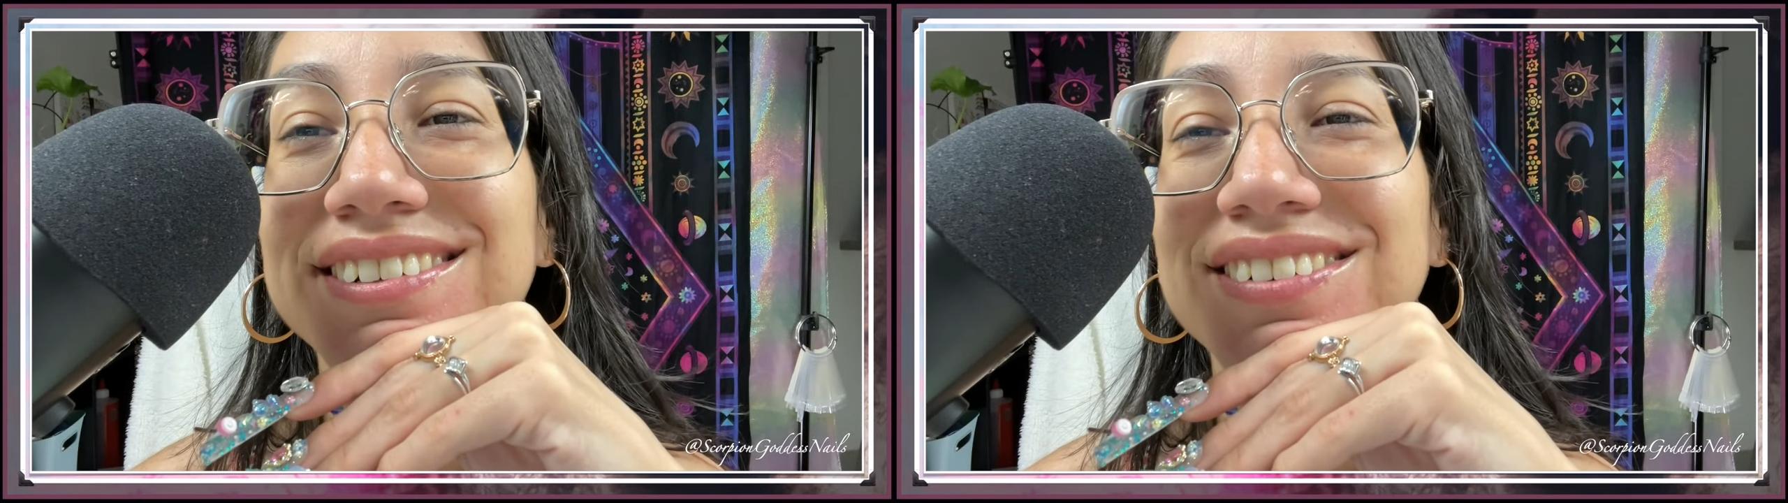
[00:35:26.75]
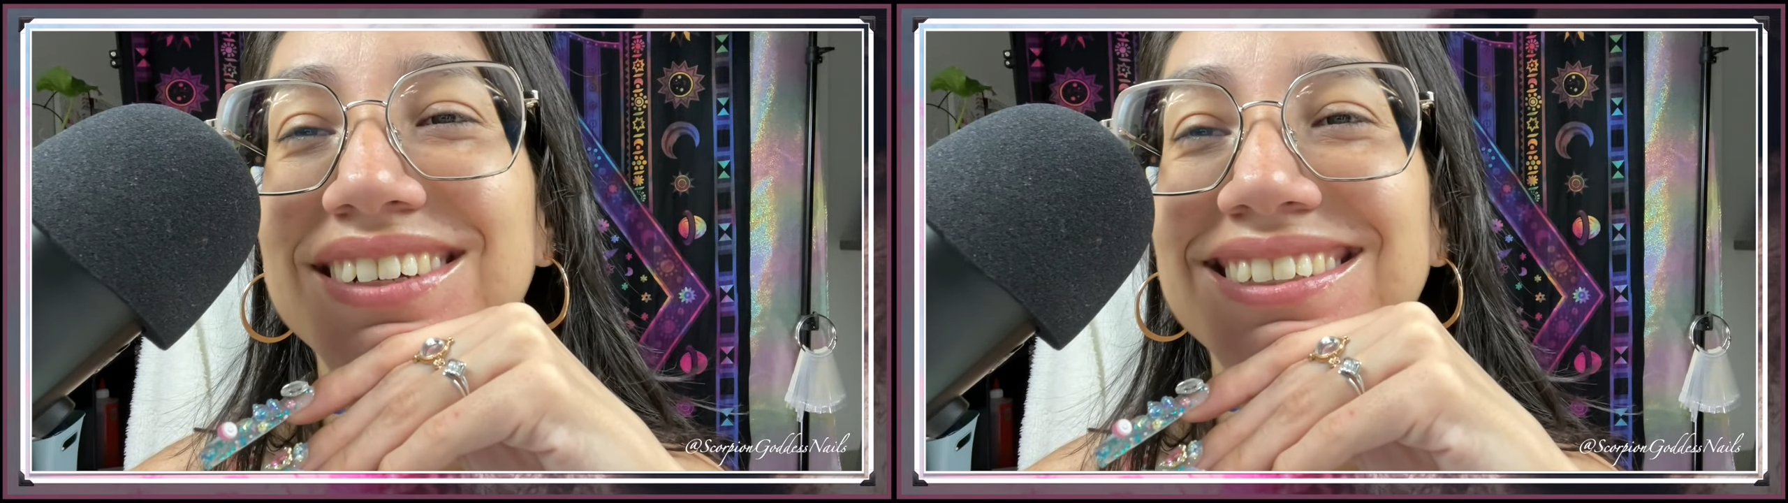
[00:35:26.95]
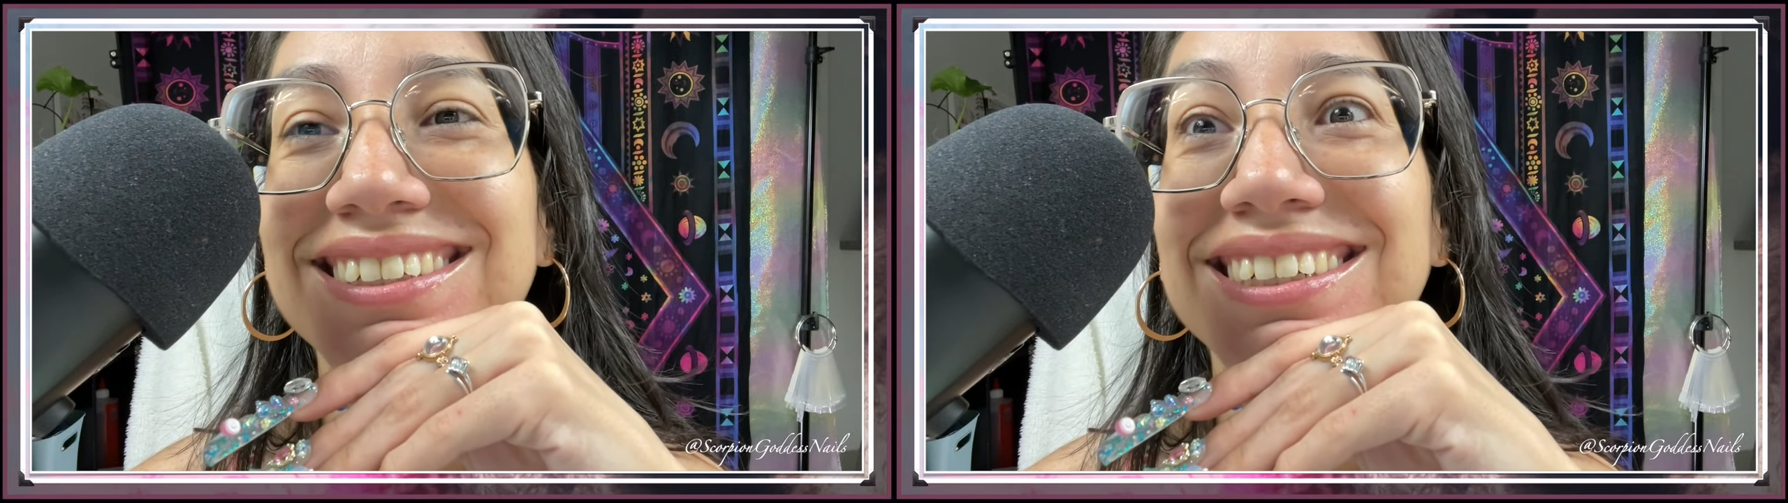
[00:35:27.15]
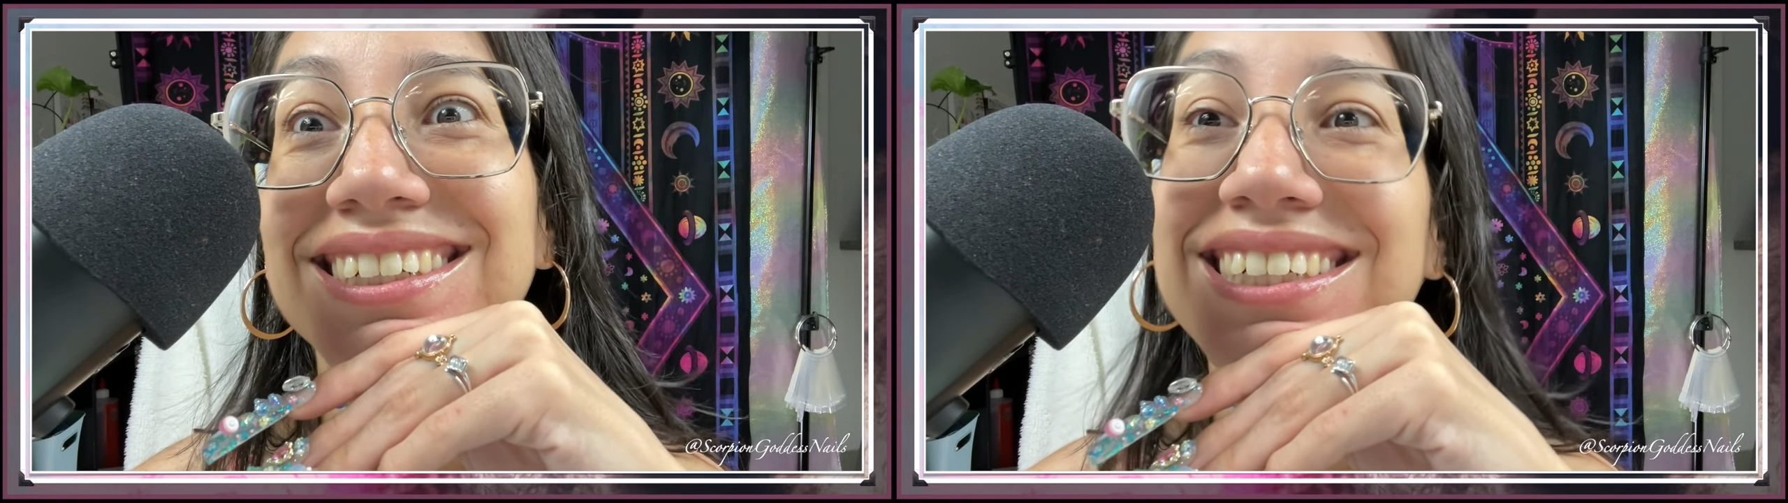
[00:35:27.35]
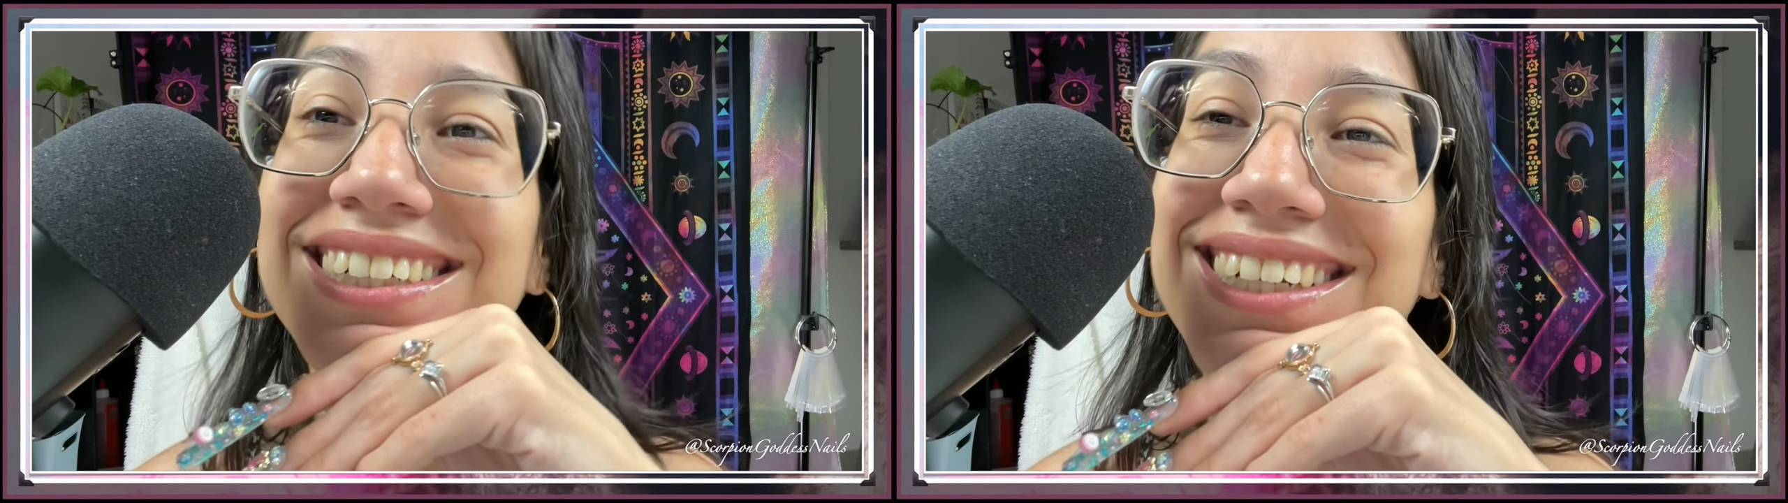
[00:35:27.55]
we're about to
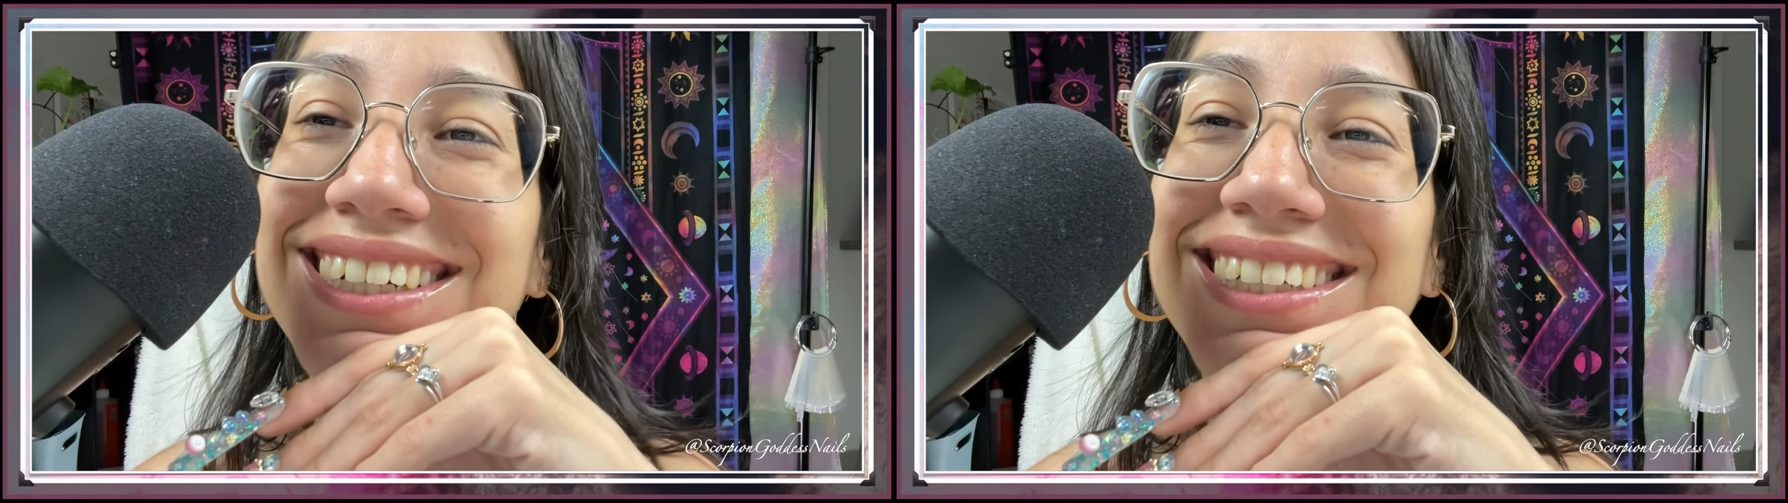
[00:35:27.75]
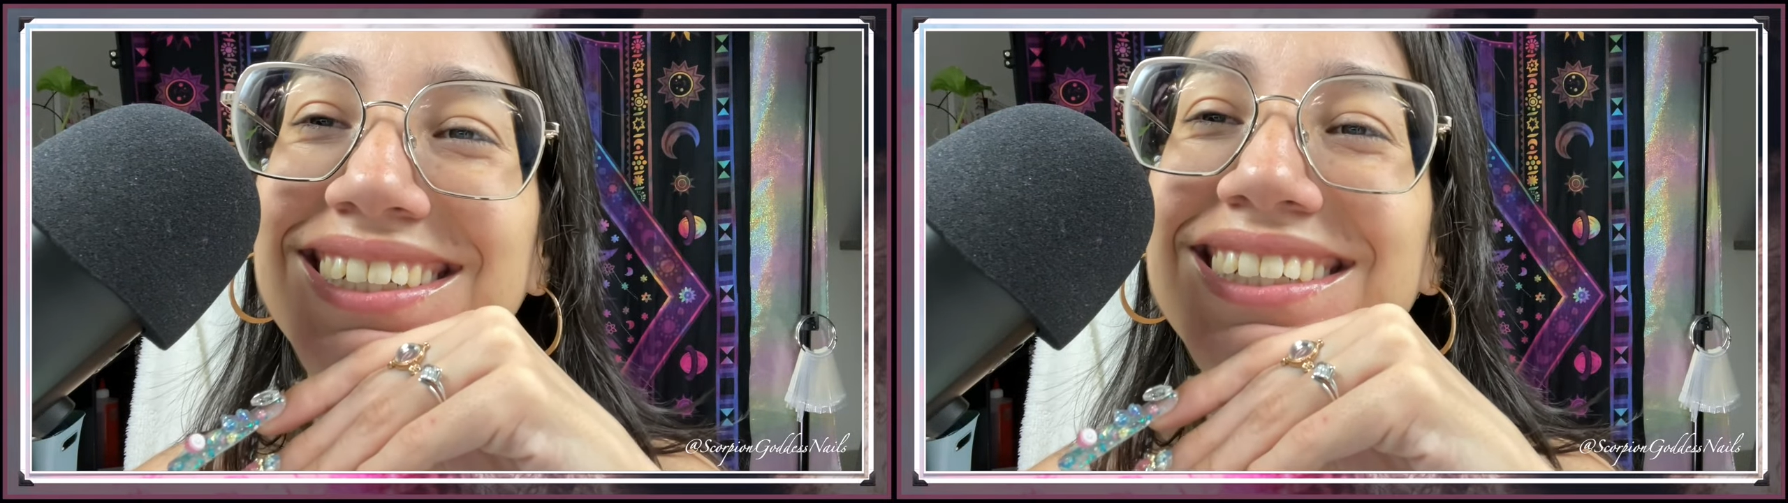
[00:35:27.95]
get straight